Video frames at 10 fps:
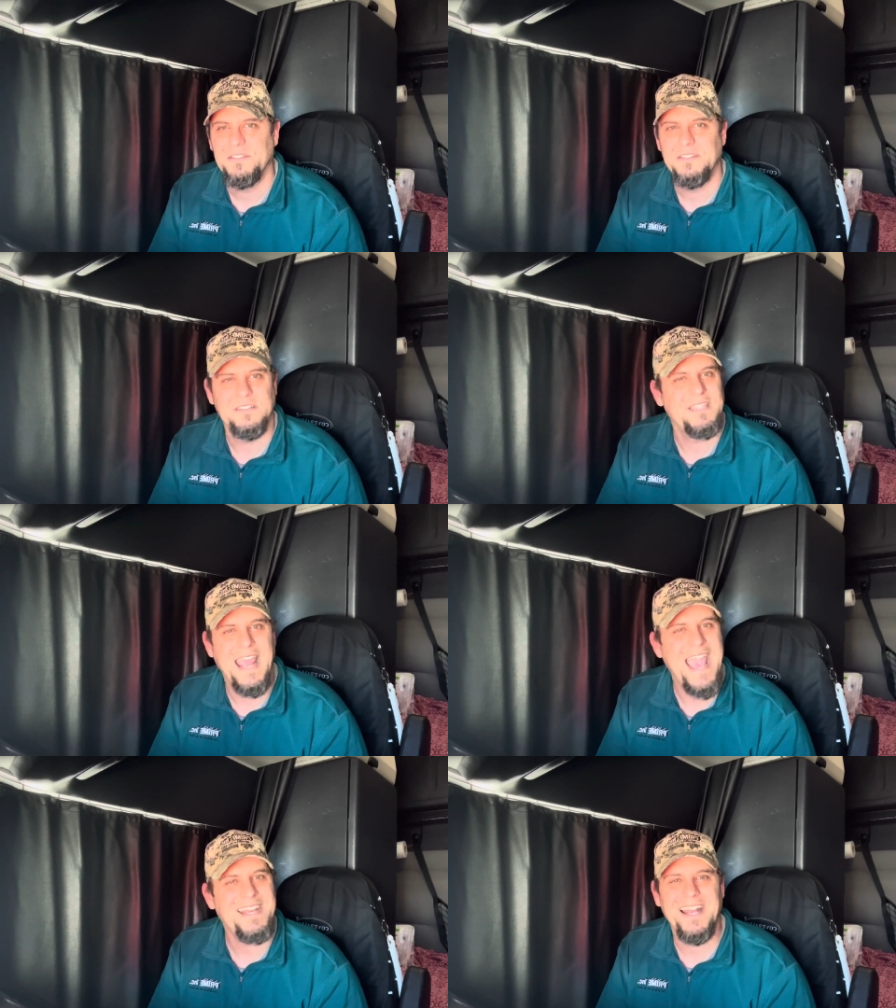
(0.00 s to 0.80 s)
to say,
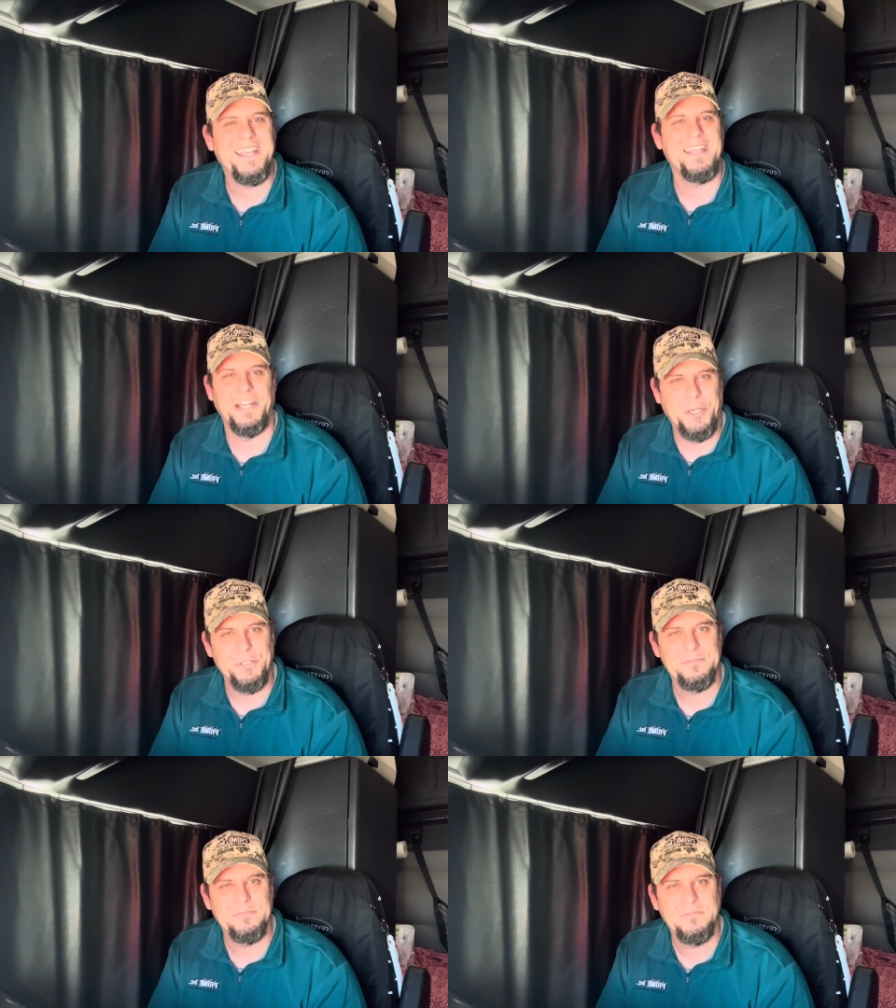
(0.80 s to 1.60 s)
how did I get here?
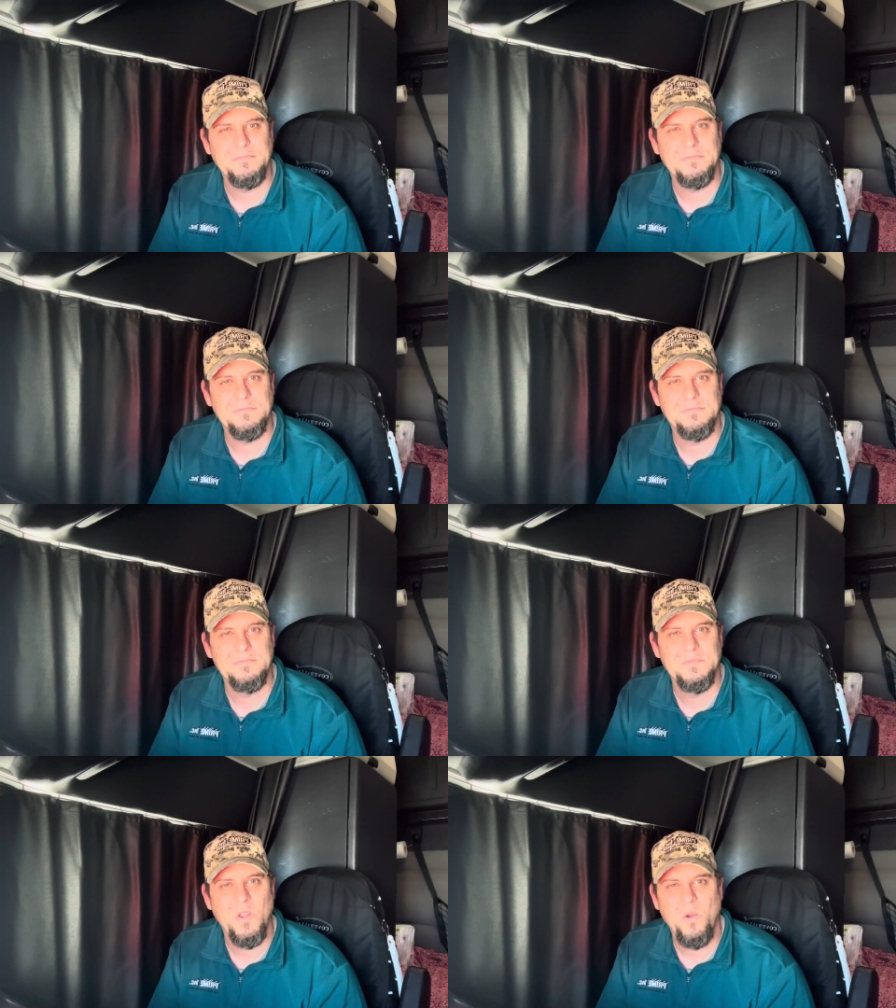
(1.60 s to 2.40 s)

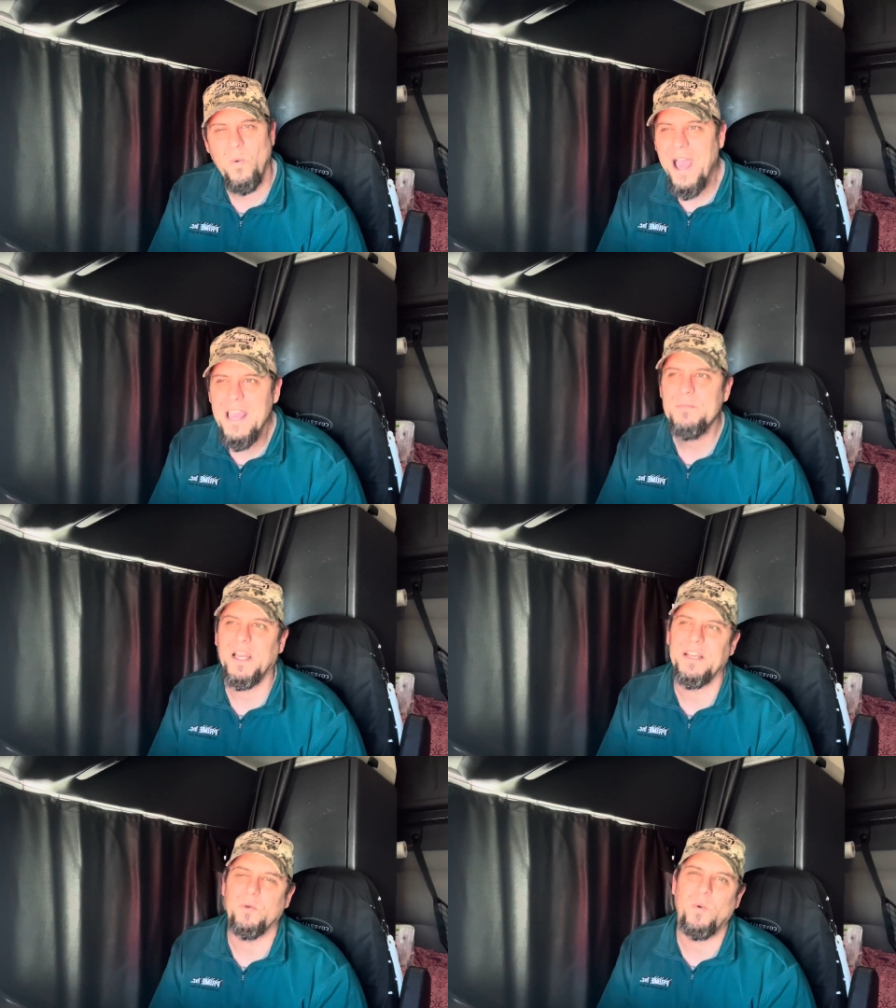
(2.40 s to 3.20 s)
Why am I here?